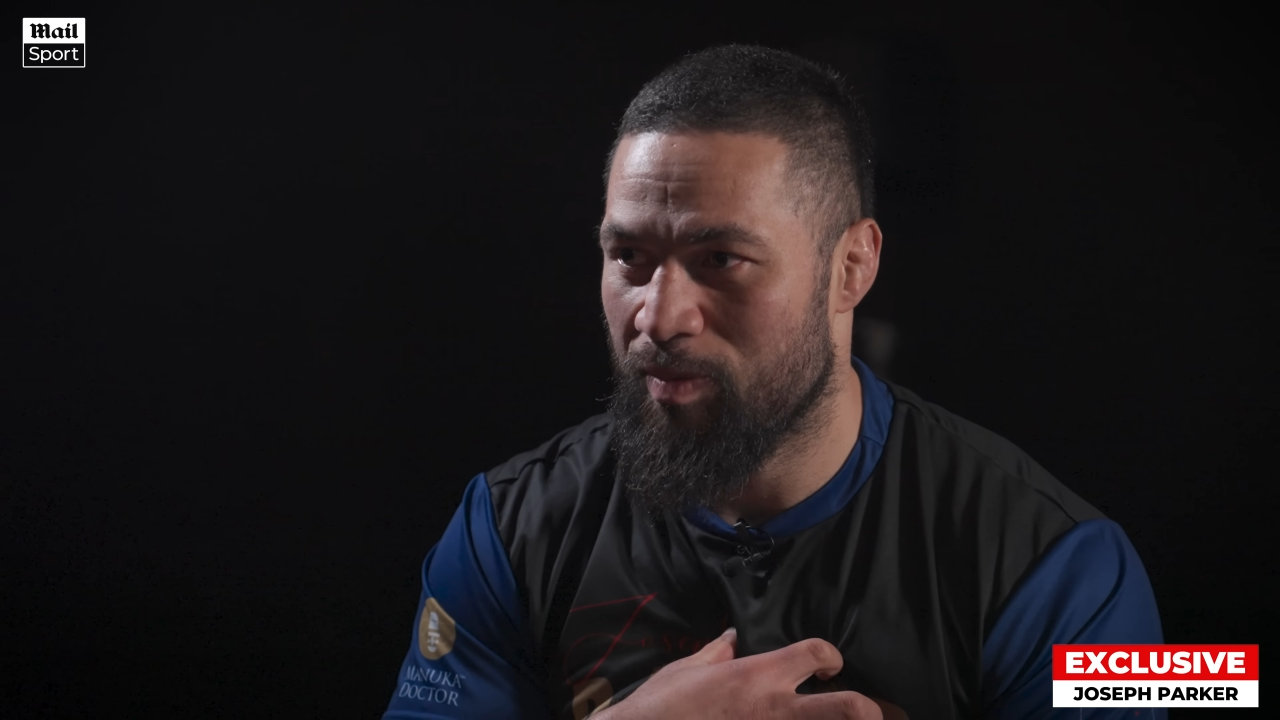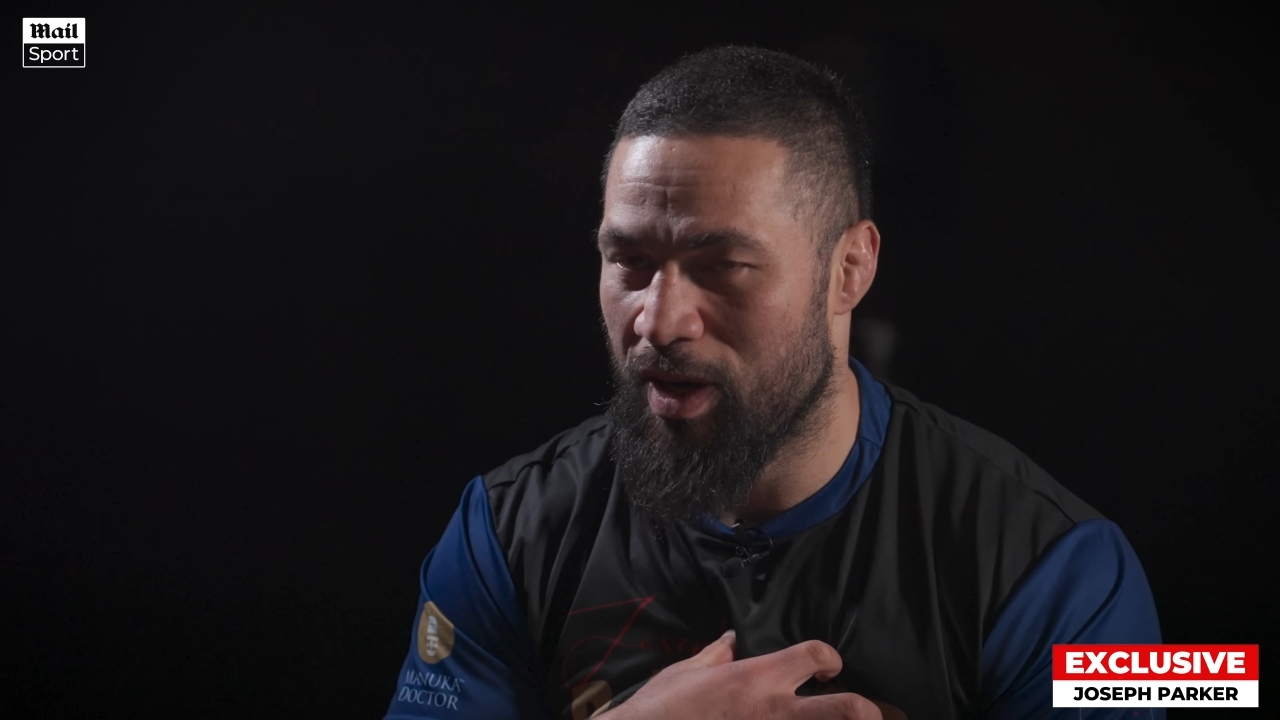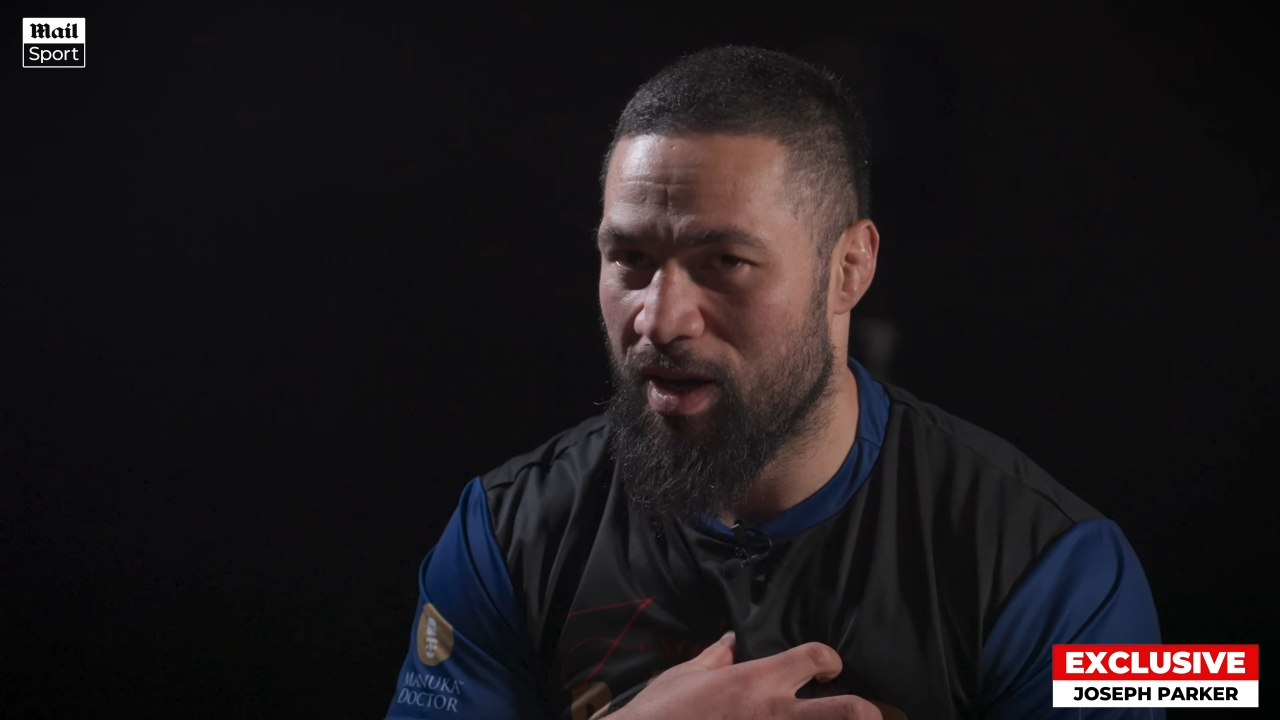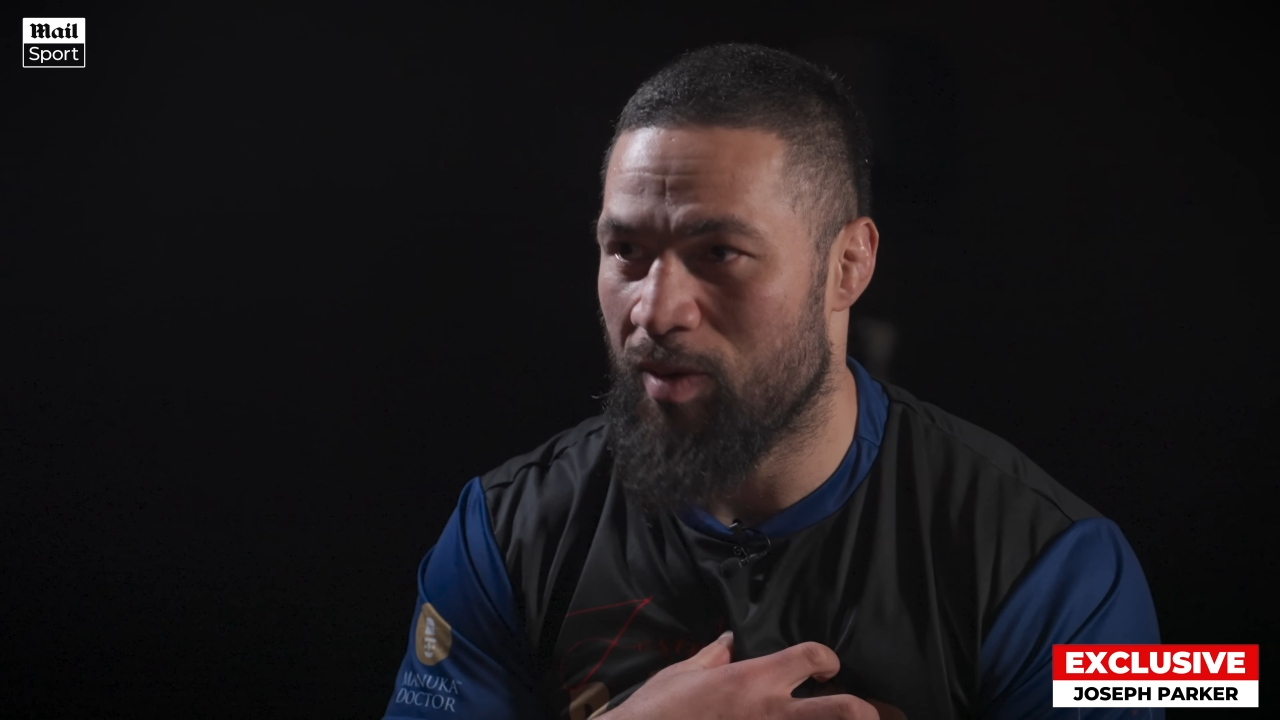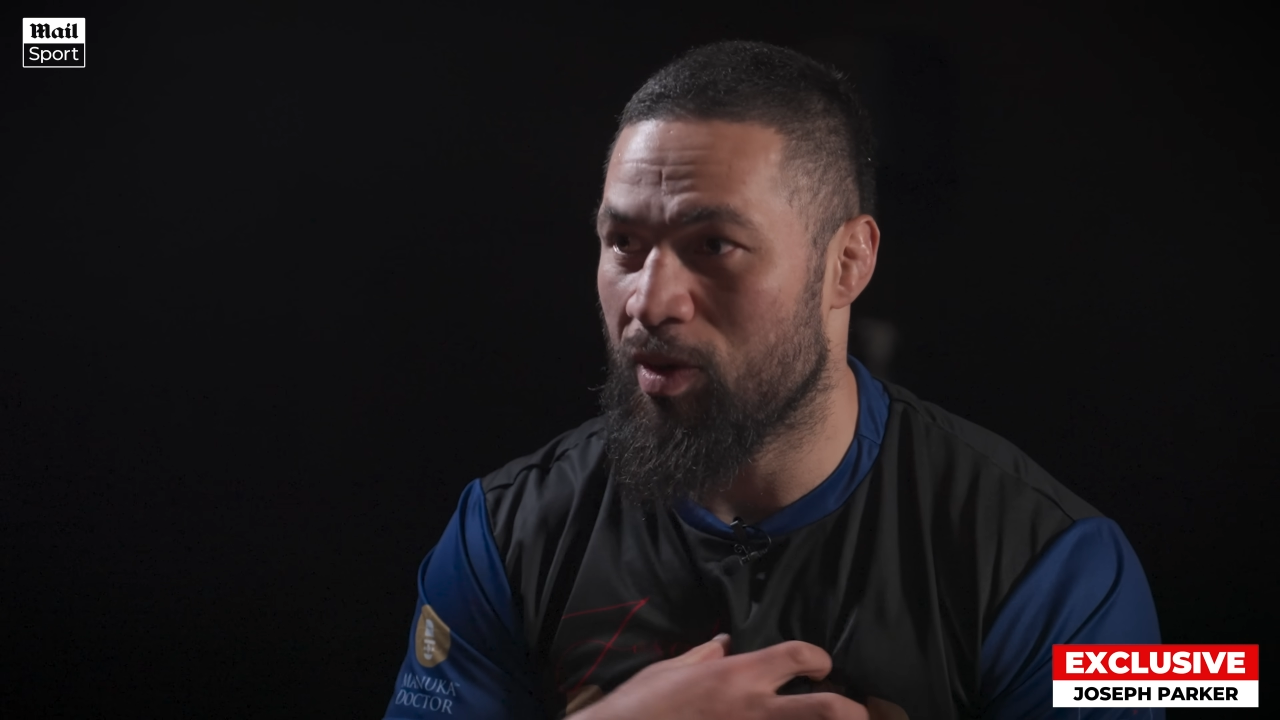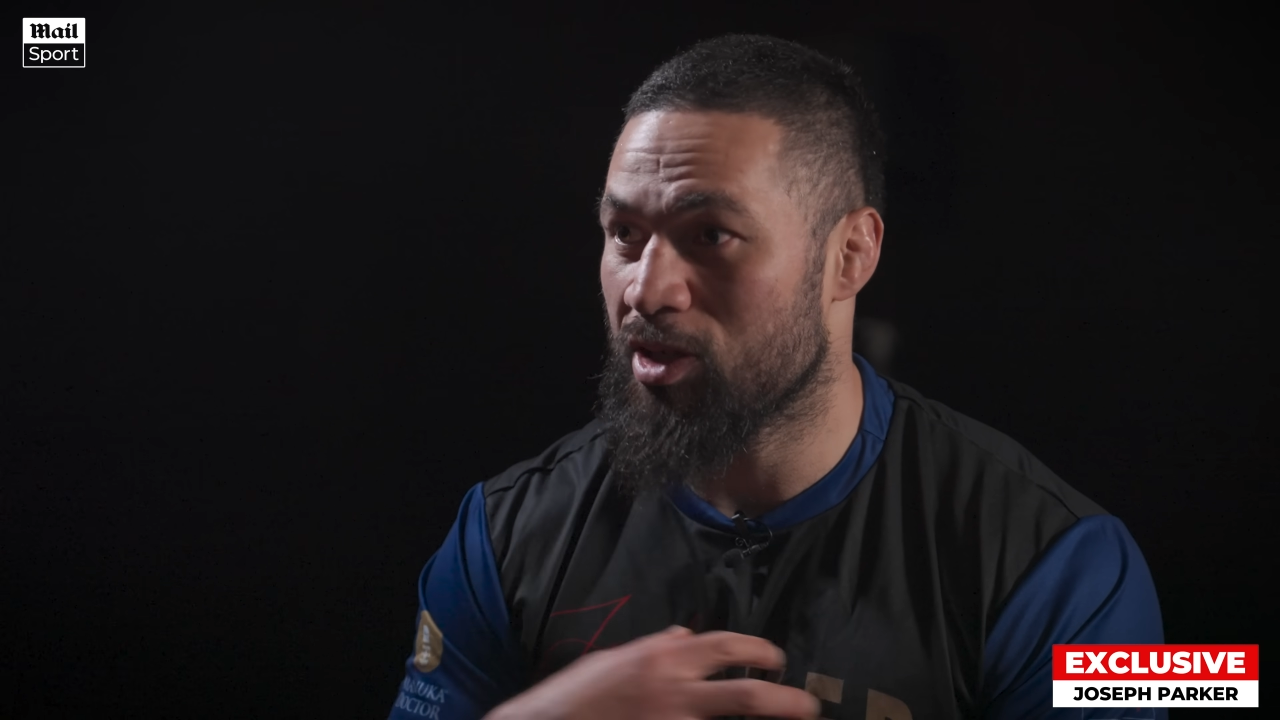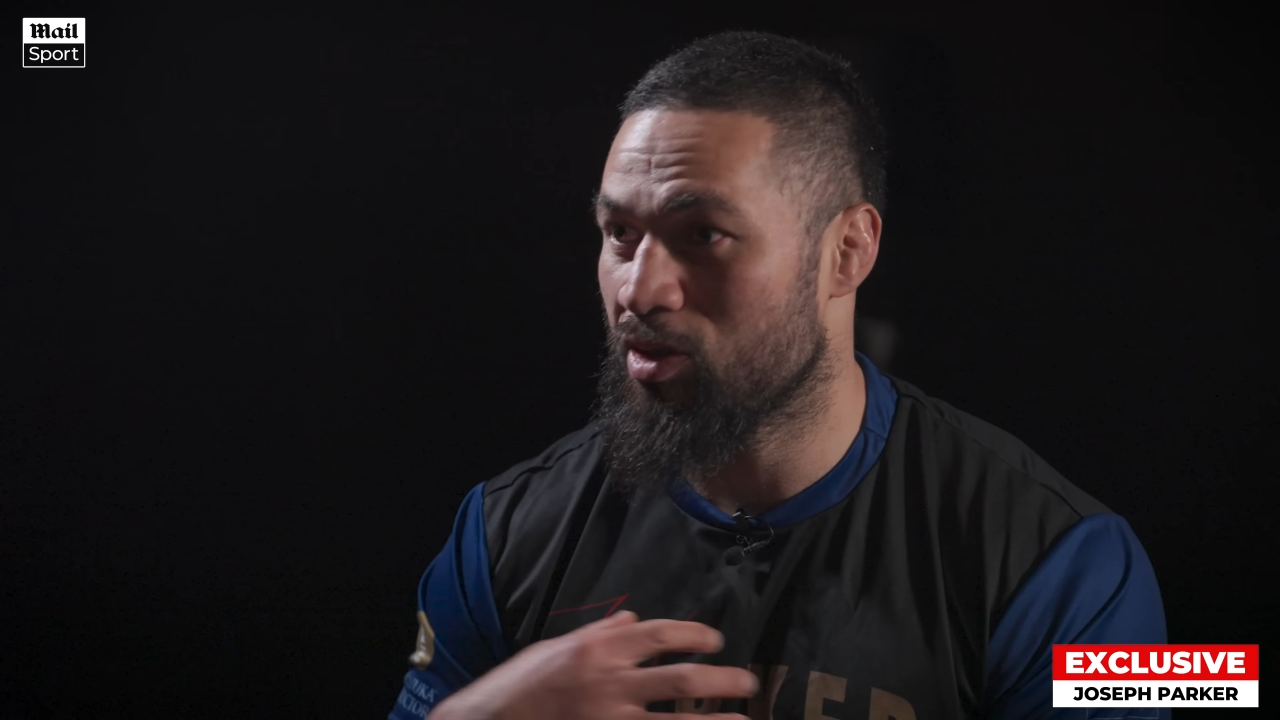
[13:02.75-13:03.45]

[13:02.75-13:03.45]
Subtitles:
but I wanted